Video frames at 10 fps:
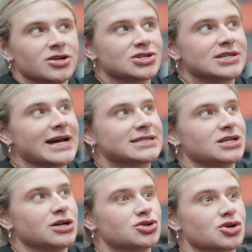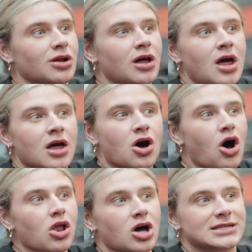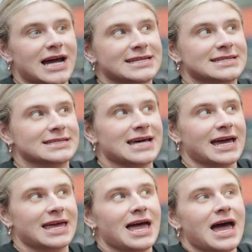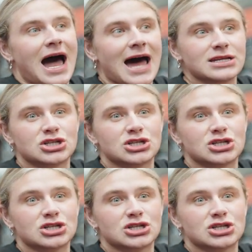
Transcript: Just nice and neutral, core locked nice and tight, hands